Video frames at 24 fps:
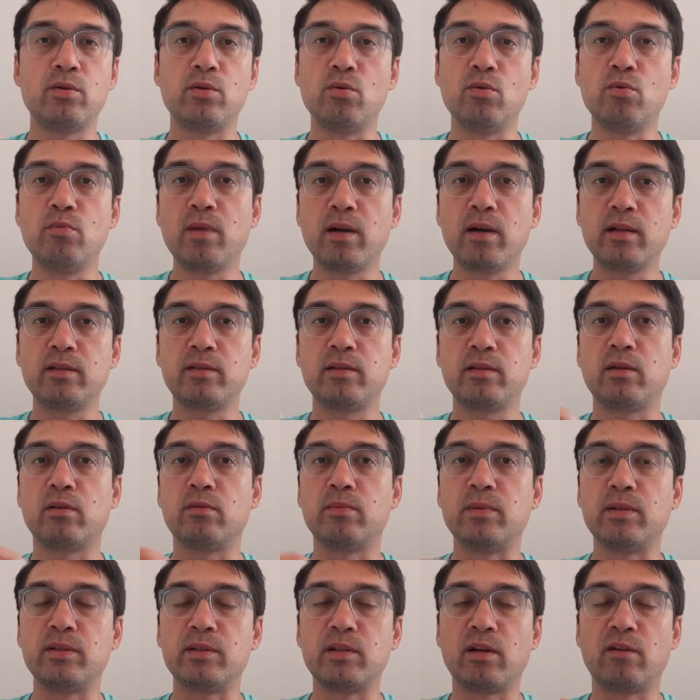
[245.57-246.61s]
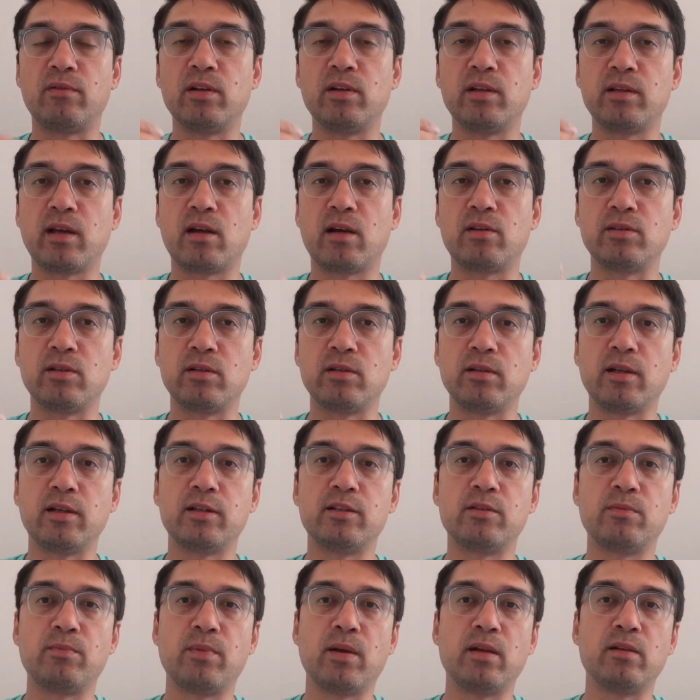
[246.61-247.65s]
two months, there'll be several thousand
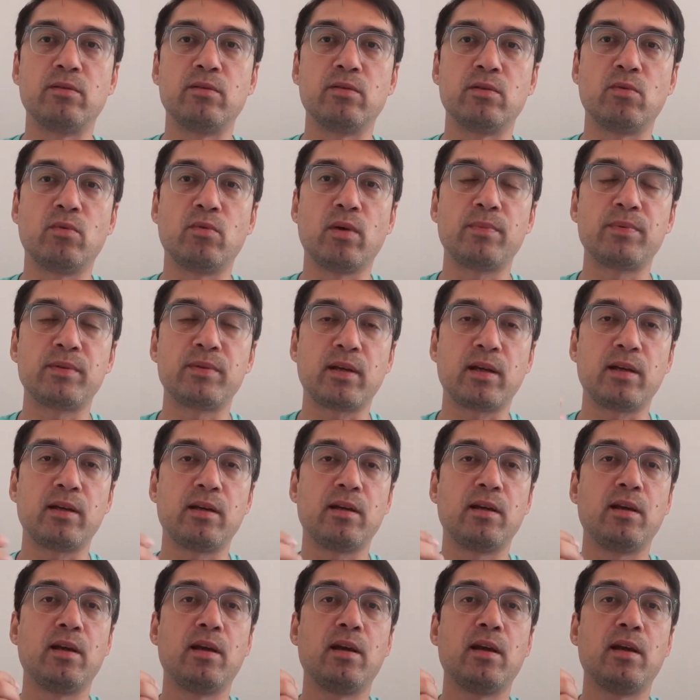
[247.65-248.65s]
links built to the website,